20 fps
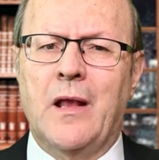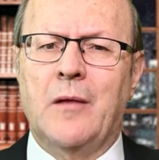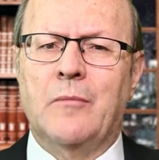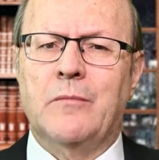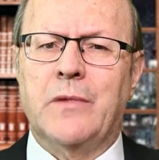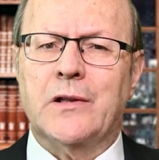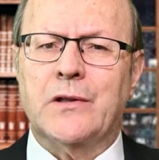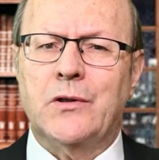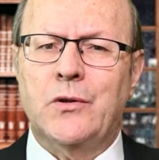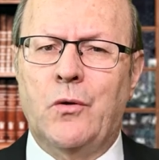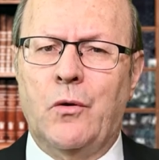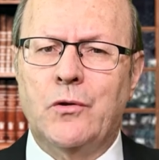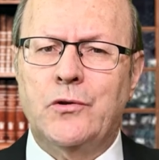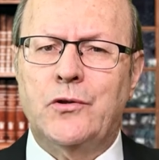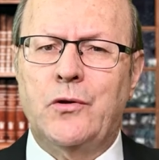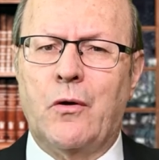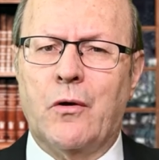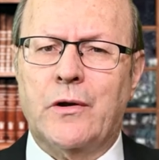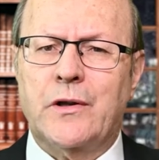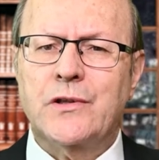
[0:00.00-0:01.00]
but no
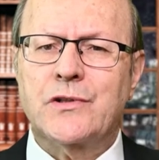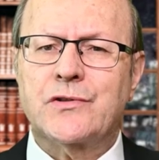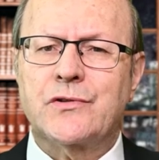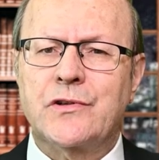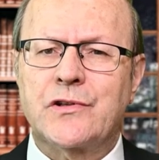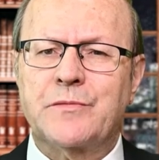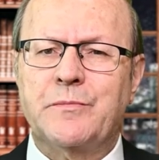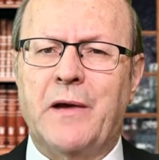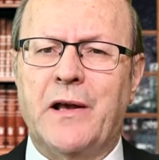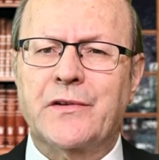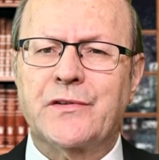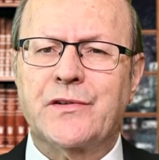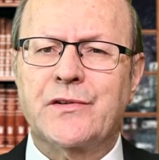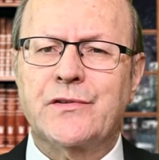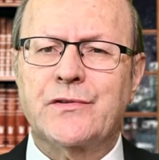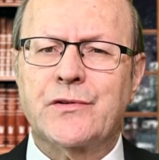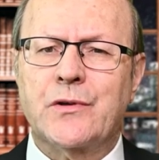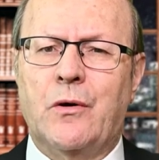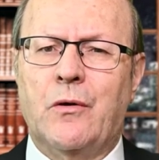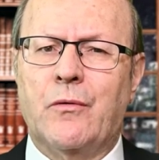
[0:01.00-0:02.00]
Turkish
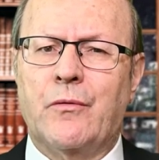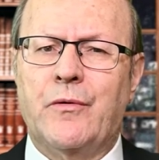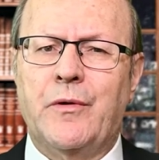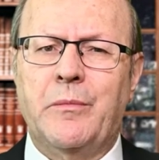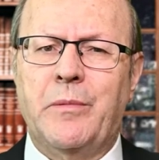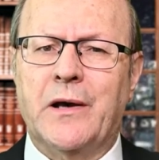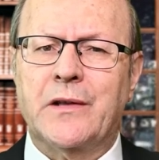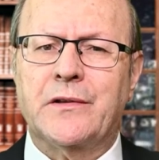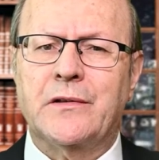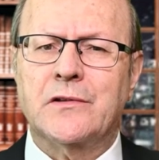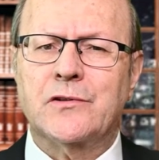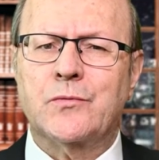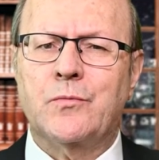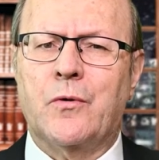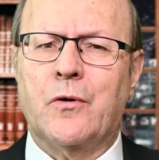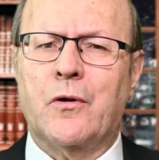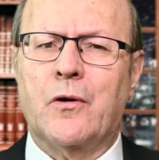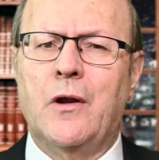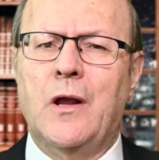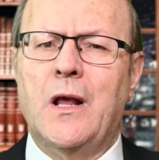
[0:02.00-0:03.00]
responses or rebuttals
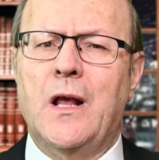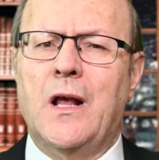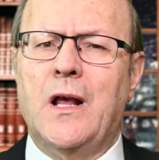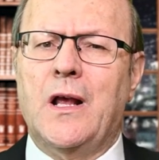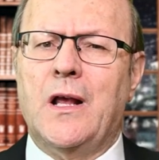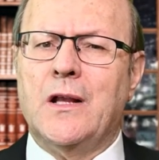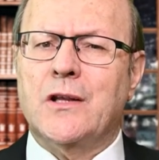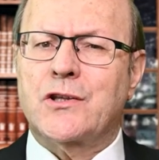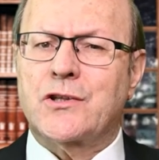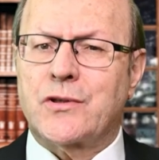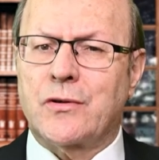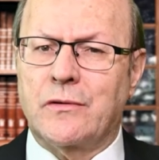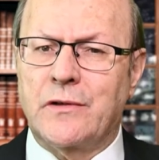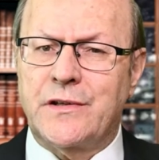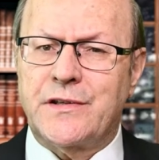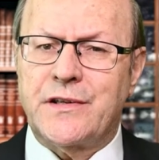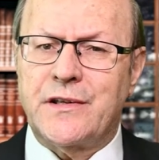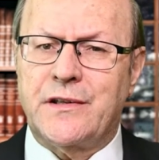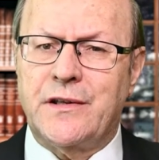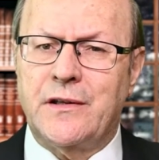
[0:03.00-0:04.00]
were
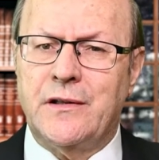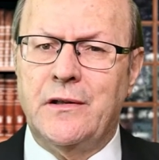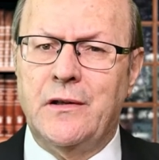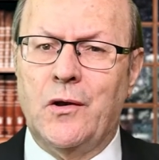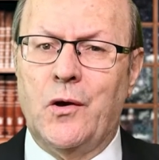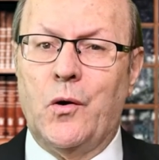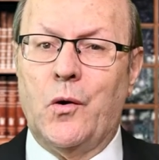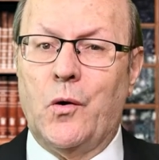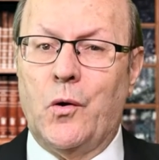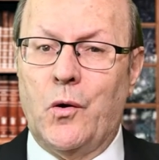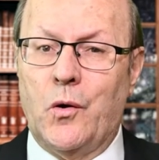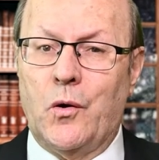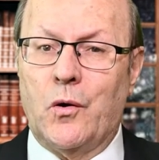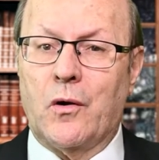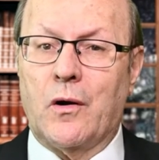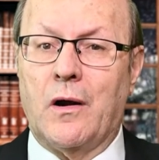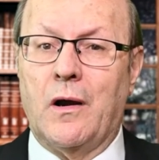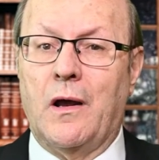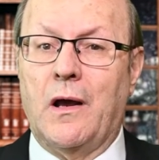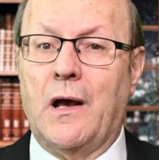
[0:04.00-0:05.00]
solicited
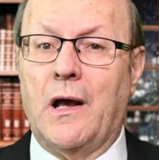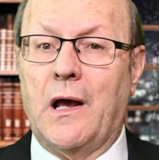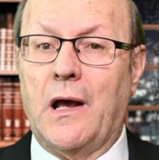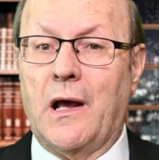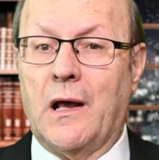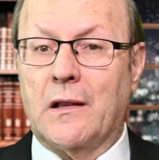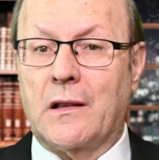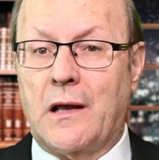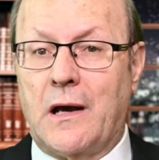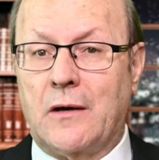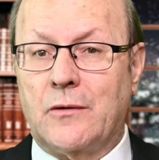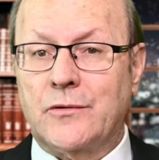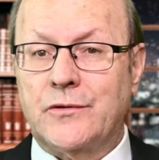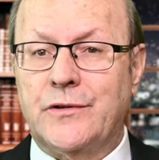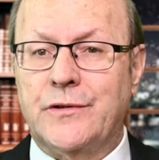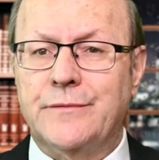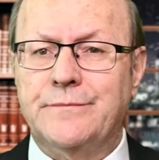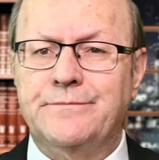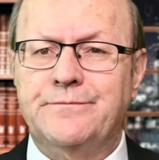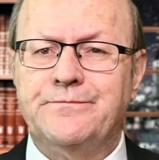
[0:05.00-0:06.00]
or
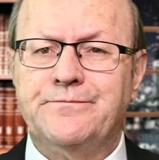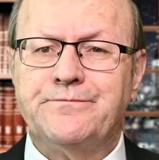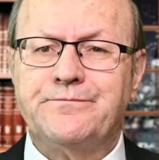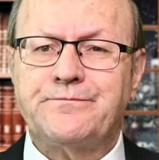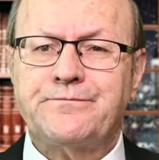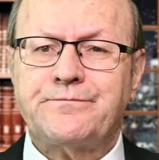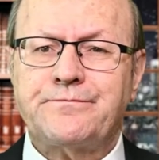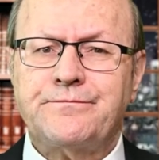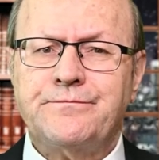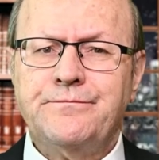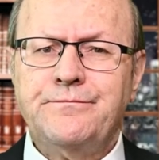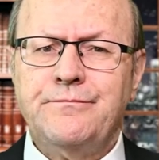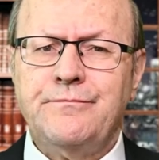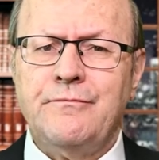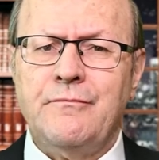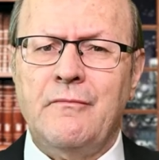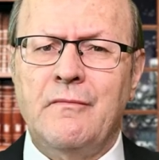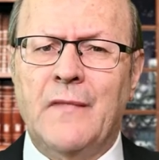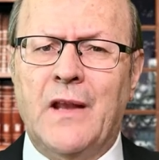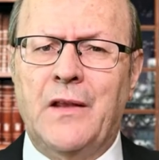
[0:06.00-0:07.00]
allowed.
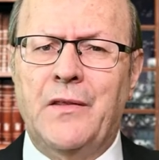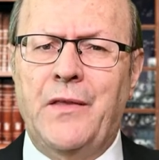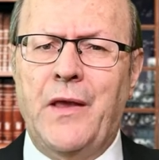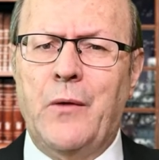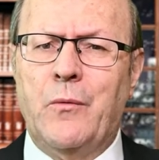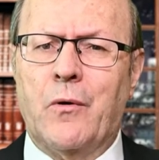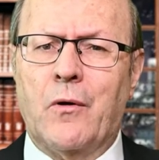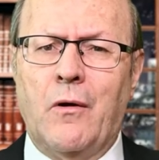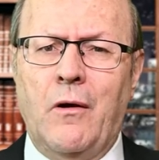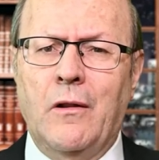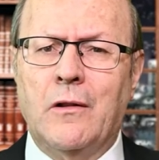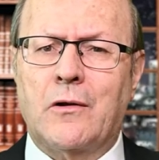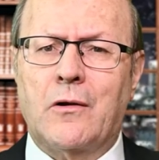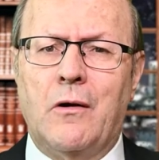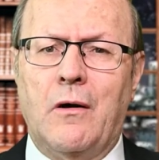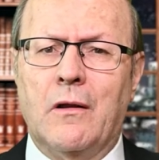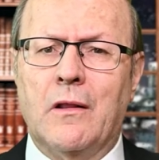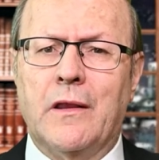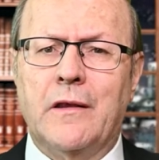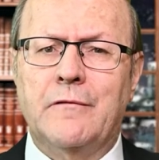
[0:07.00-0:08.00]
They were all
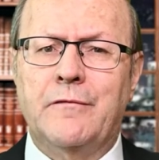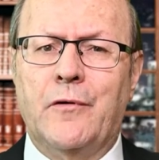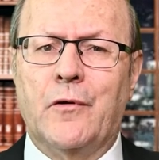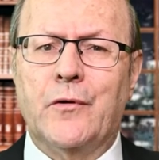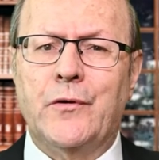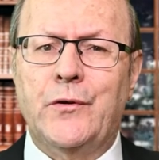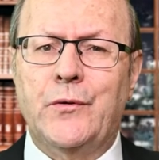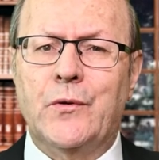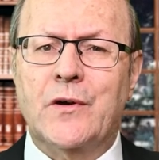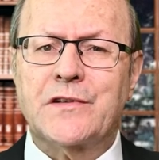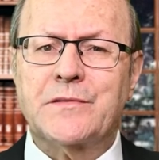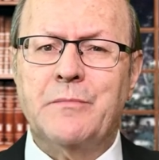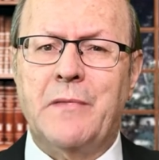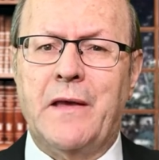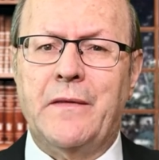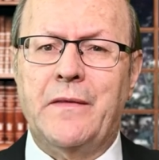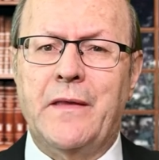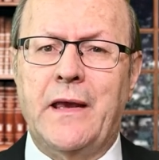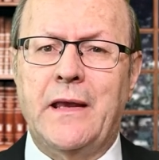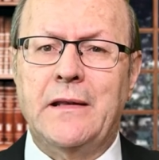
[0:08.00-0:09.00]
calling for U.S.
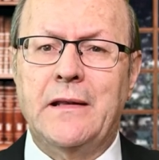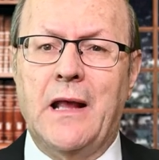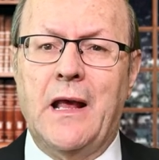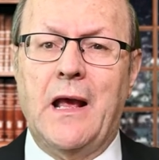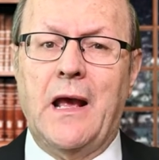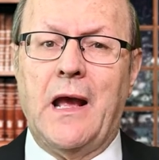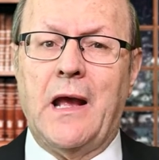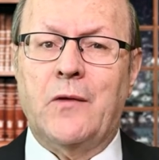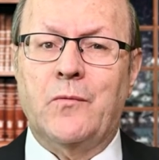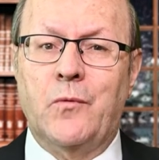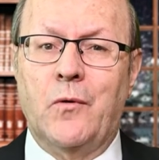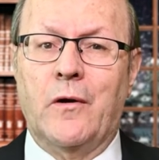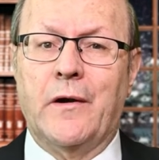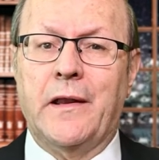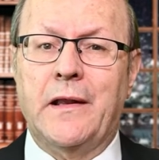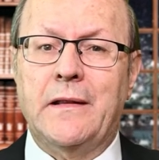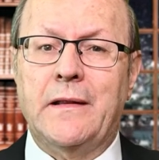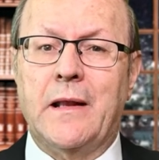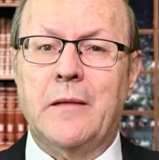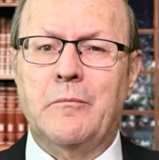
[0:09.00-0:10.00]
mandate and
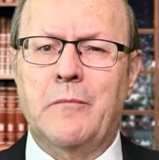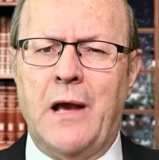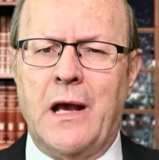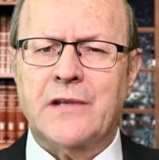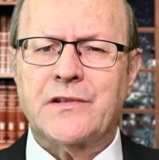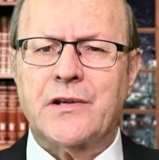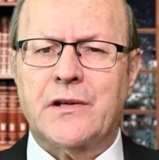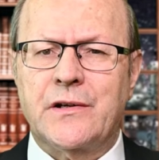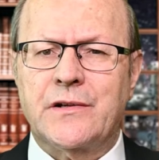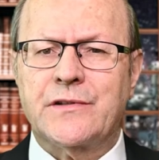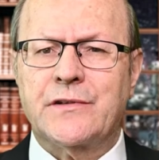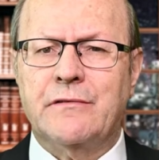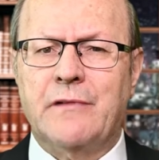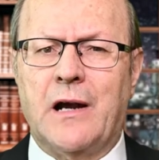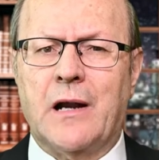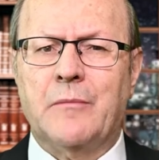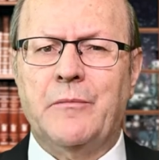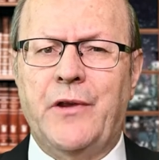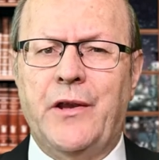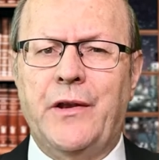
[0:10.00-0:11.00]
warning that massacres of
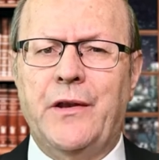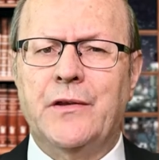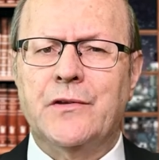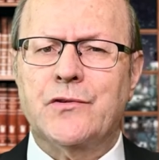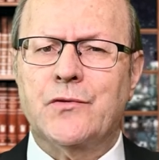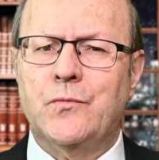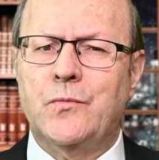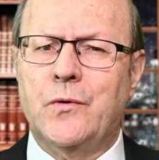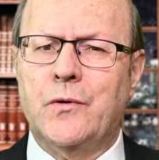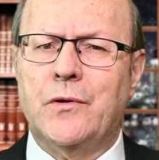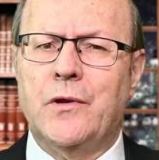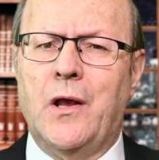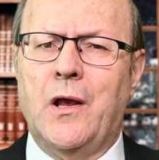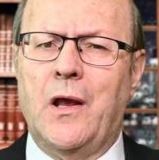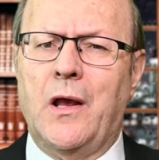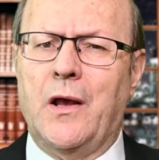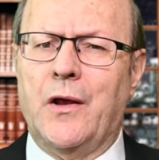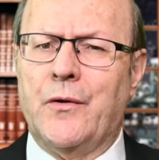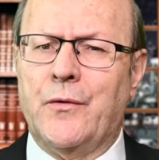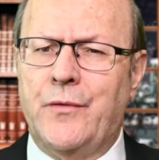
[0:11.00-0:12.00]
Armenians would
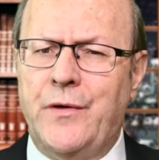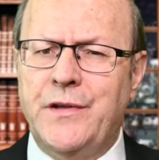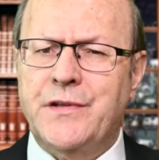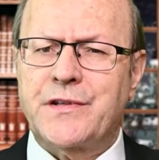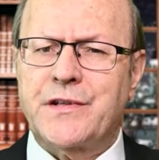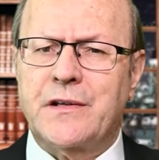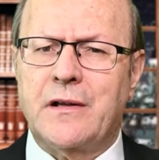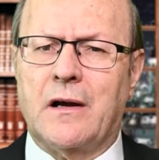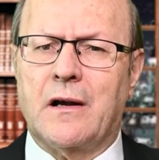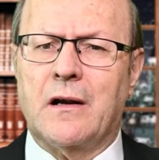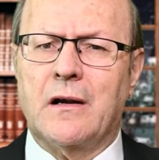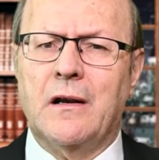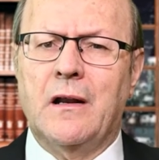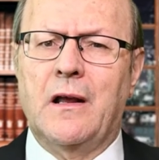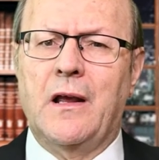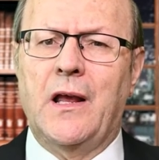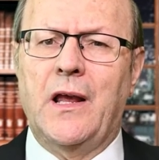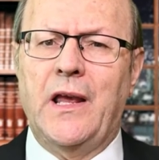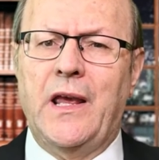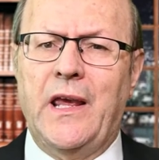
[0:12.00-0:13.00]
restart
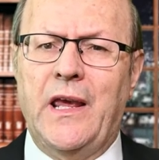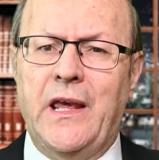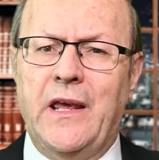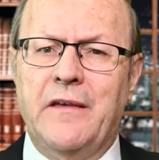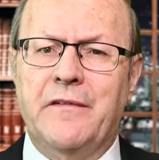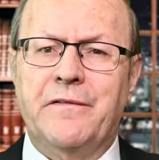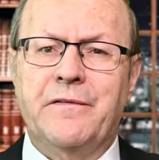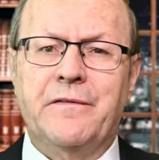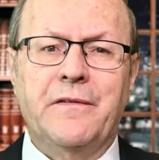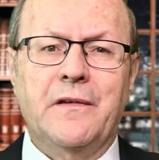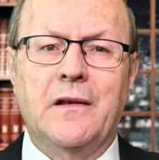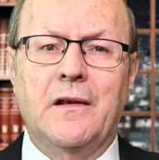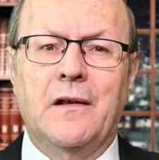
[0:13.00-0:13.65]
if